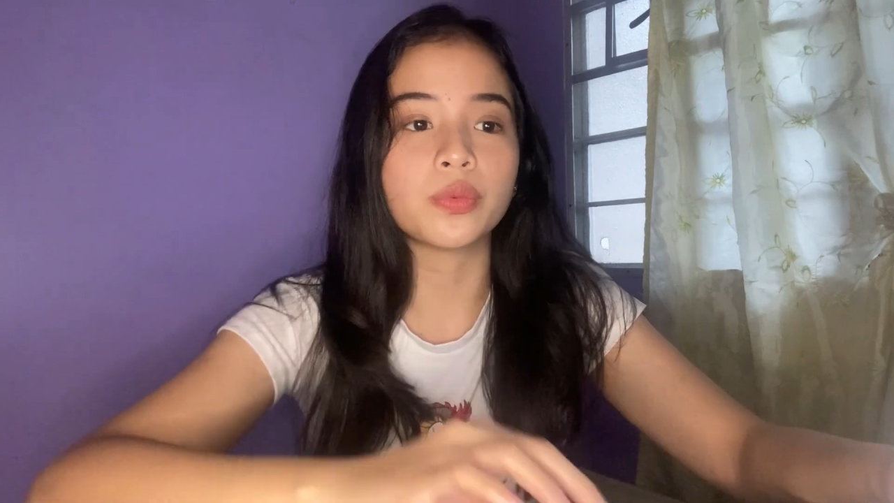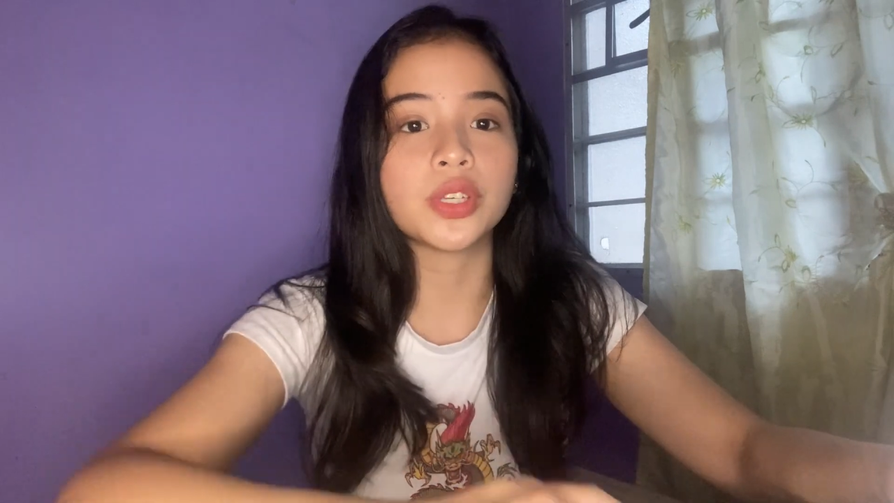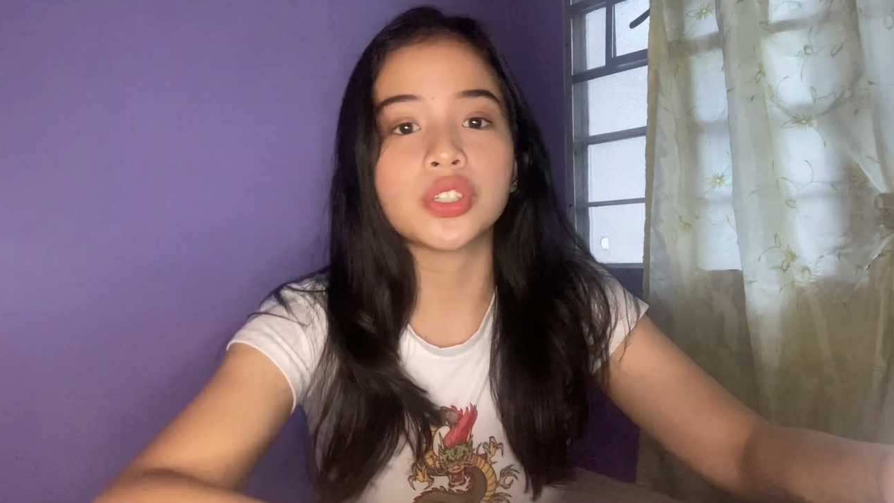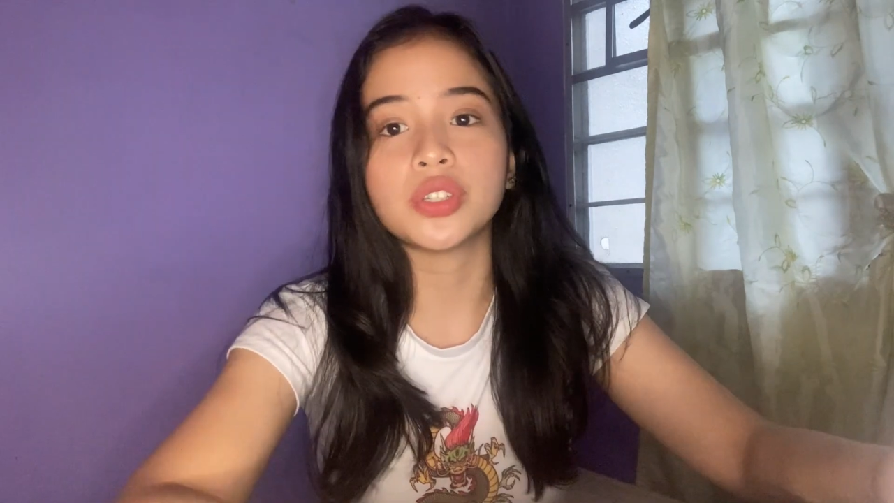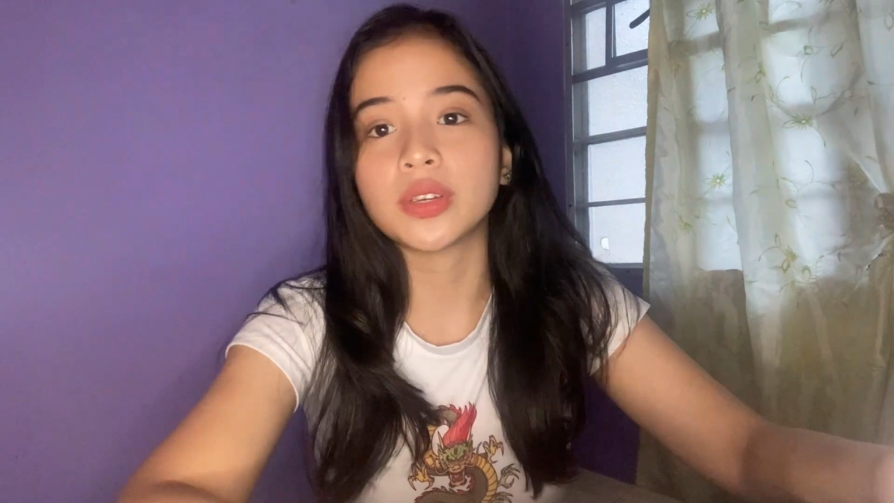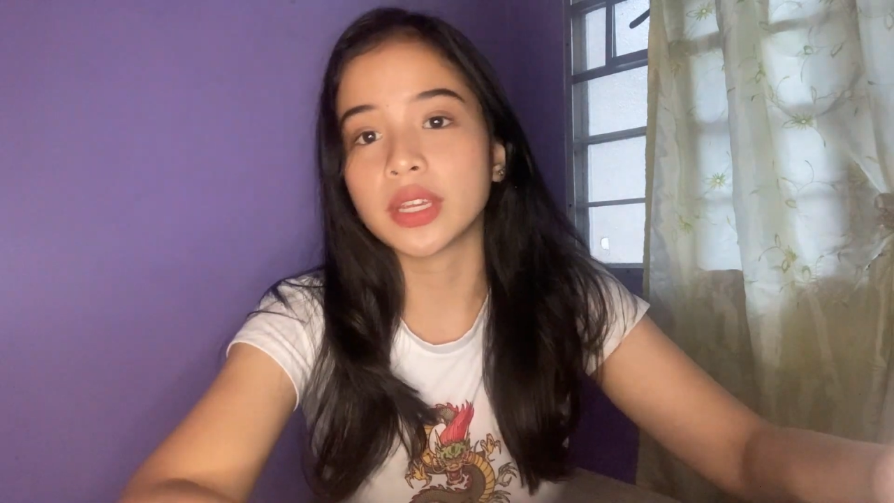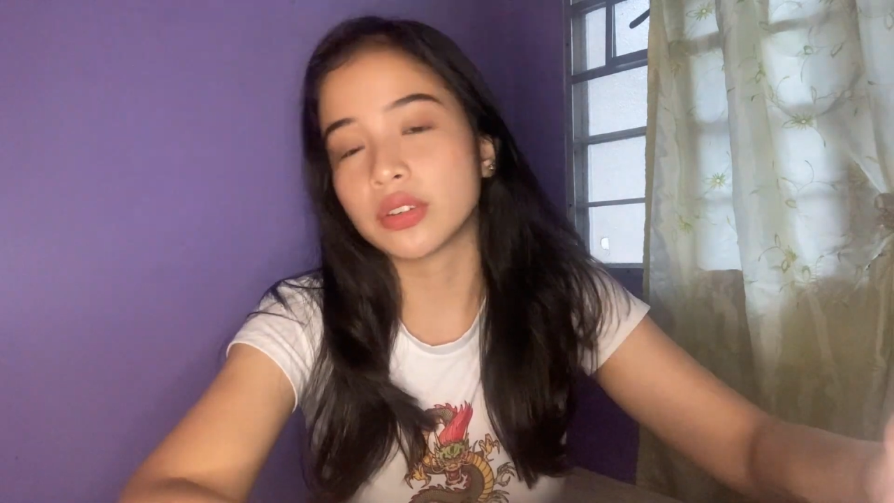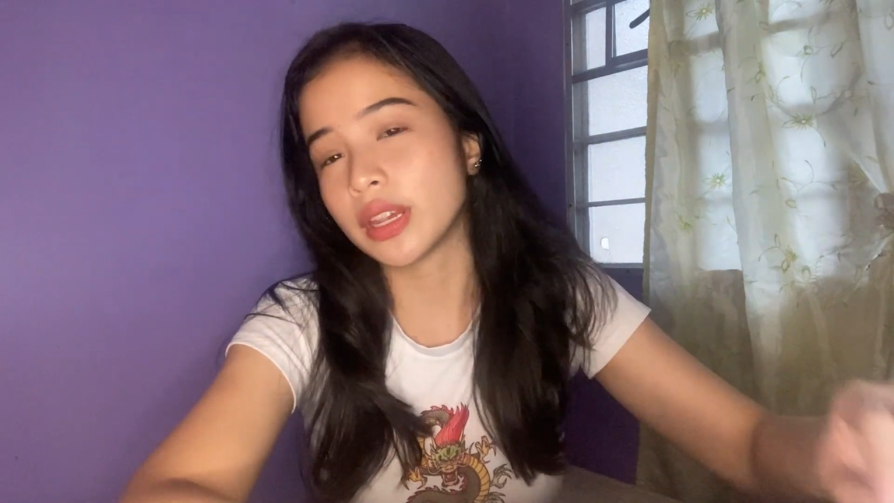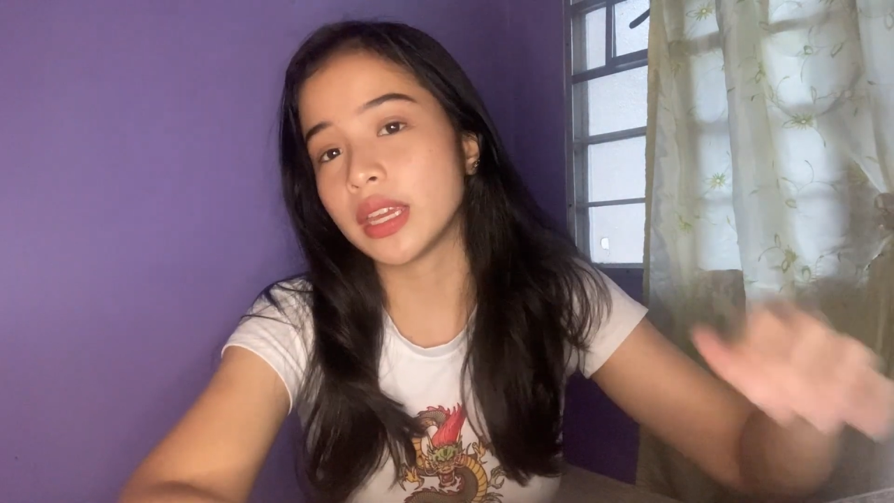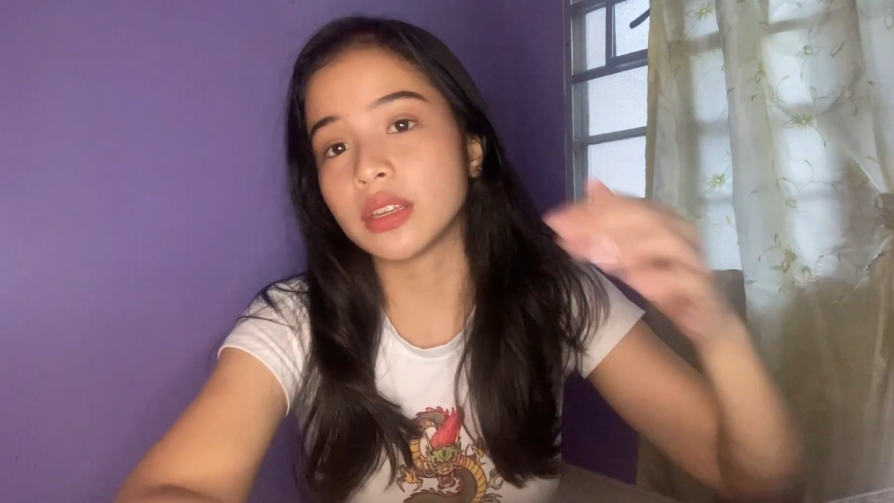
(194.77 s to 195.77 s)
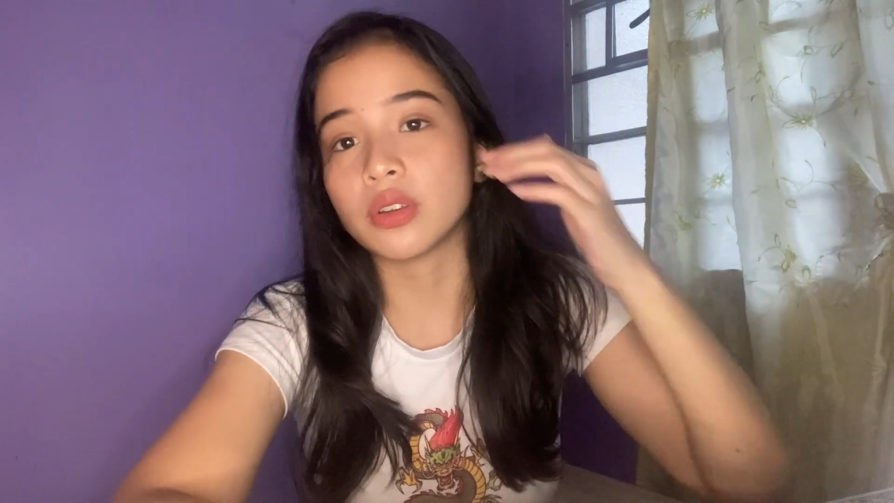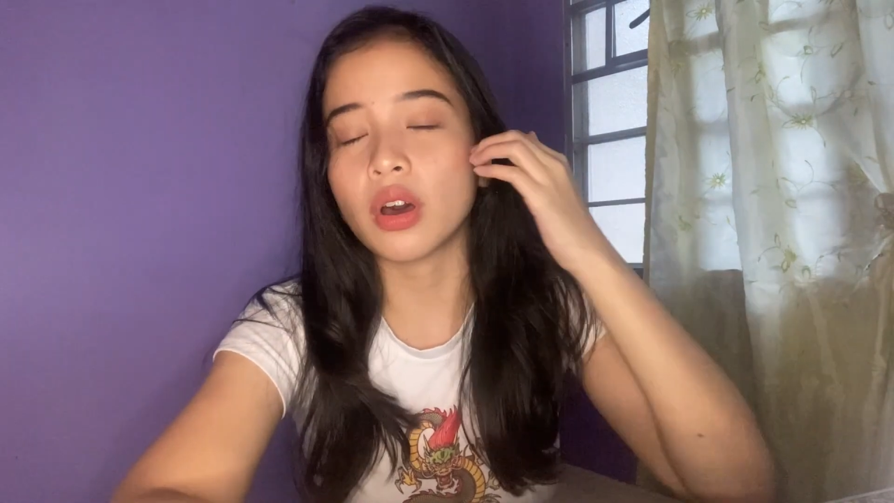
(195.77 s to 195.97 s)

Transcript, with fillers: which you can create an